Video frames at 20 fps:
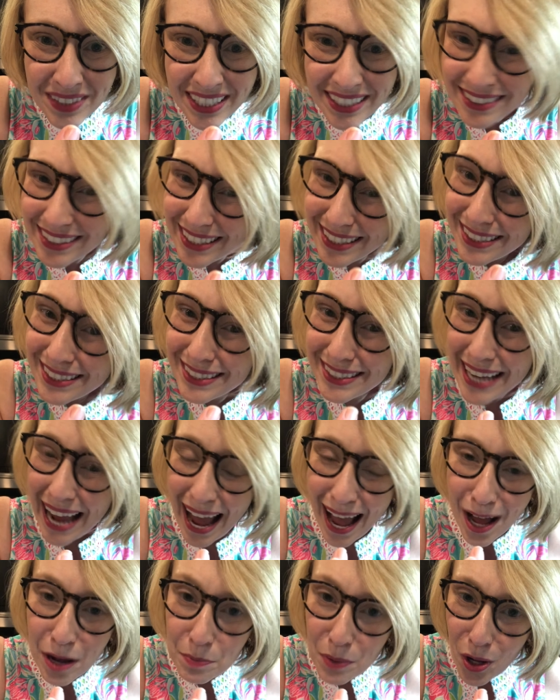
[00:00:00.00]
it's like a
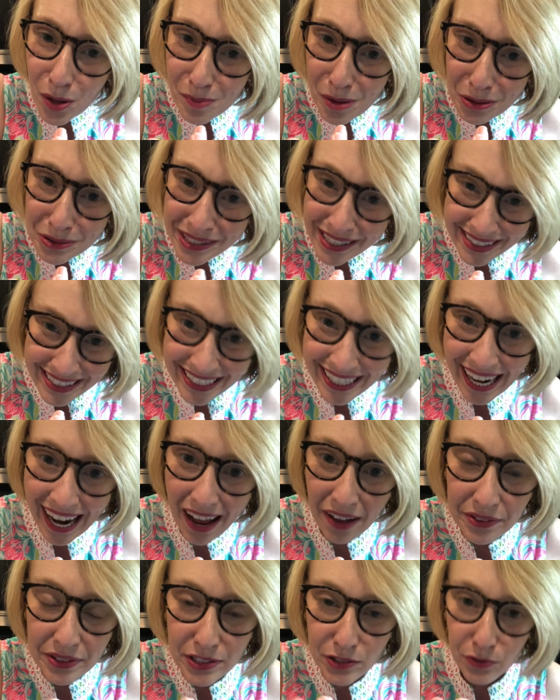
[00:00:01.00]
scab almost. It's a
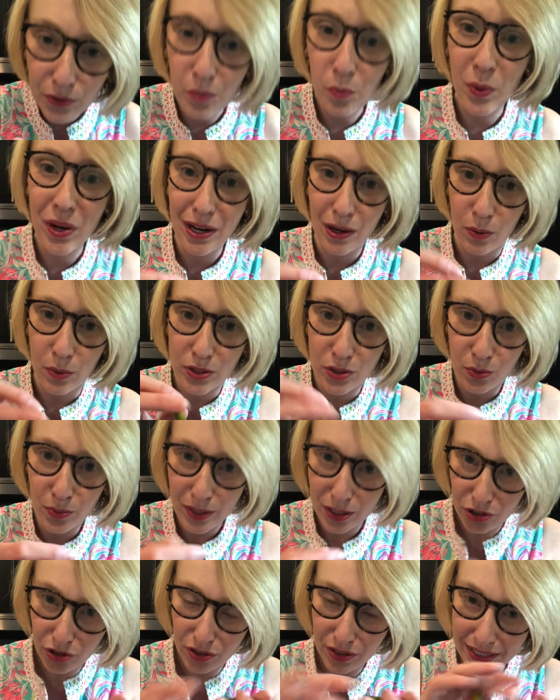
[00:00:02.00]
callus from where it was
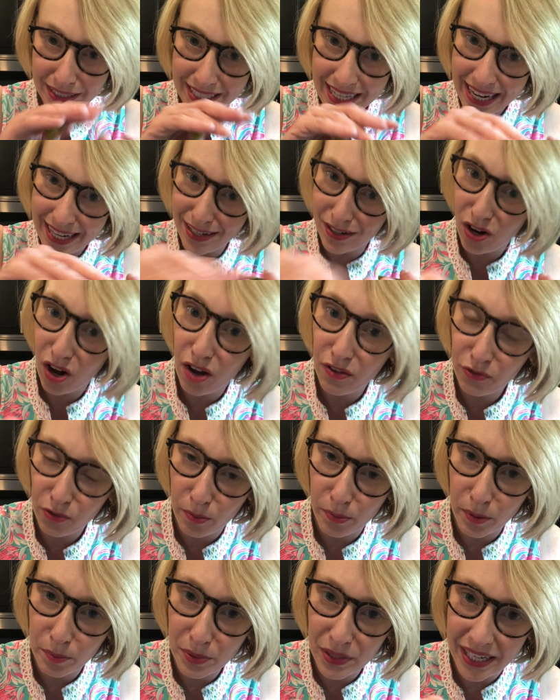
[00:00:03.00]
originally taken off
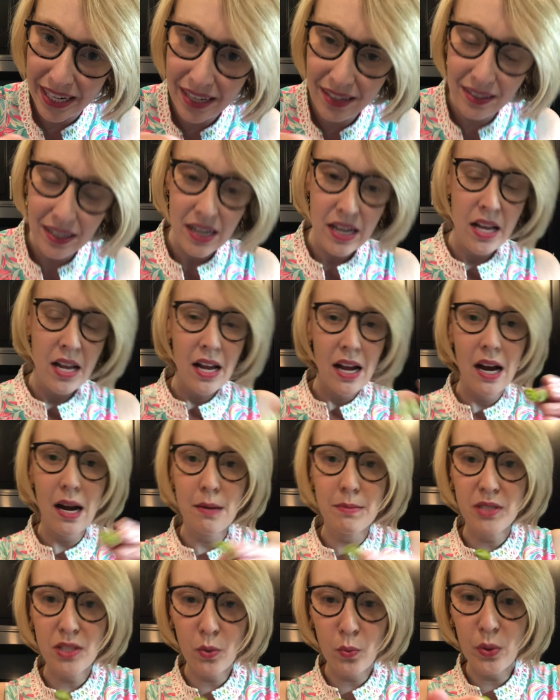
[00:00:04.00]
from the plant.
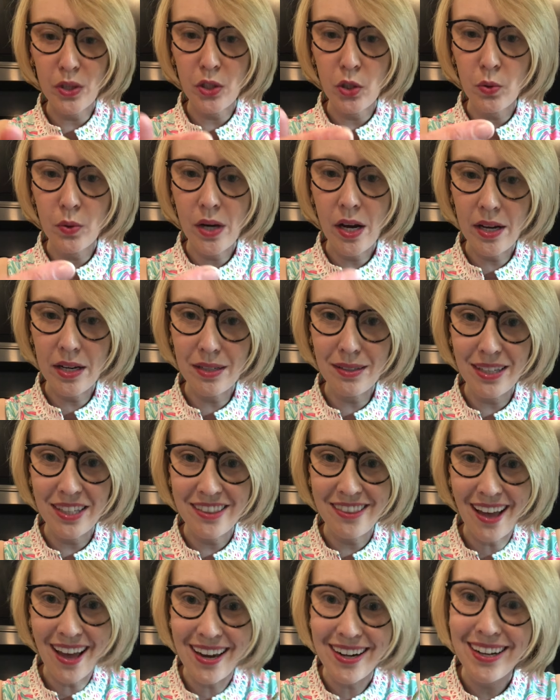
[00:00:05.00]
So when you cut it
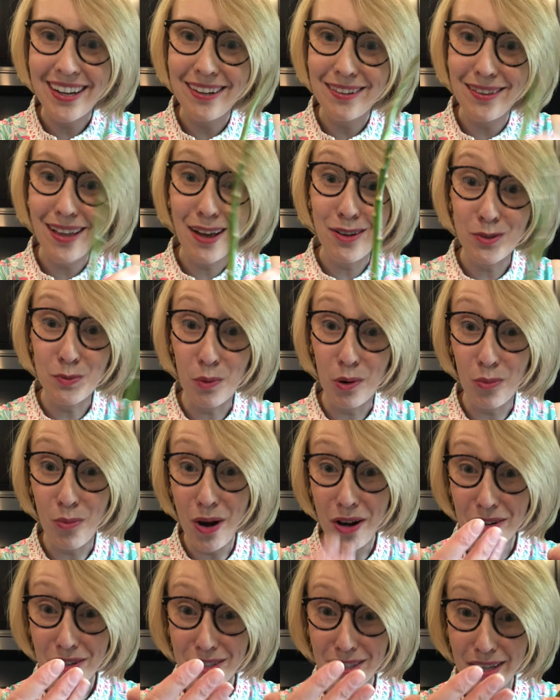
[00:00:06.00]
like that, it allows more
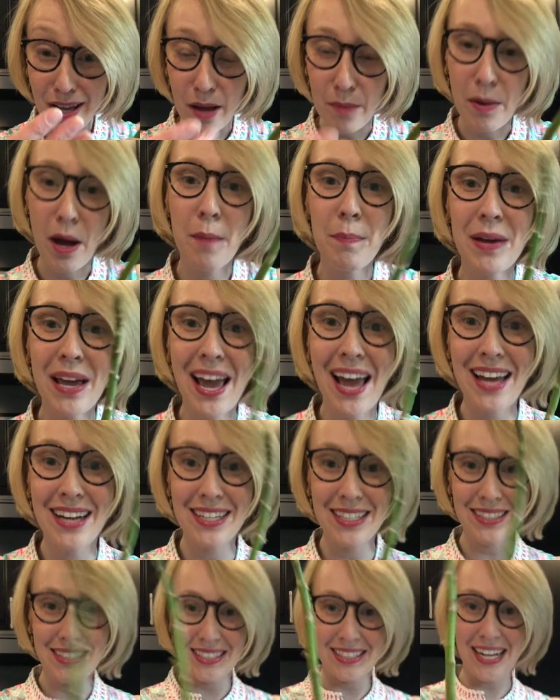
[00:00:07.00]
water to come up and
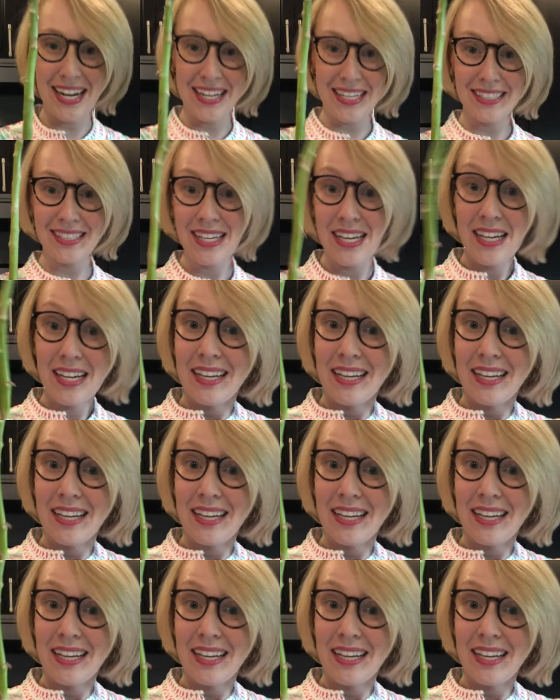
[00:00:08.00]
it stays